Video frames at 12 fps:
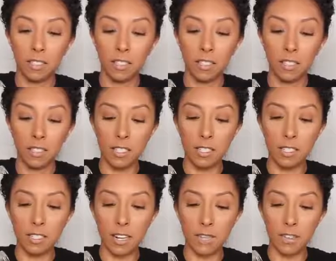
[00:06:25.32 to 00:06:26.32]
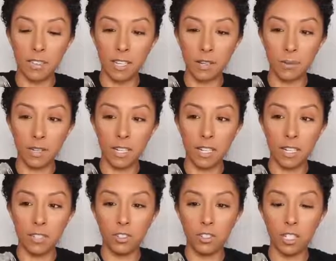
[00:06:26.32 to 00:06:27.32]
because this is everything we
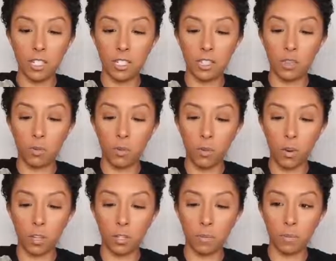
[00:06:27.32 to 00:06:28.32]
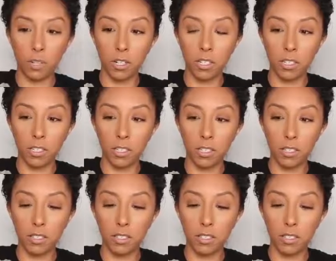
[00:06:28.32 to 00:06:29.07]
need, just the water part.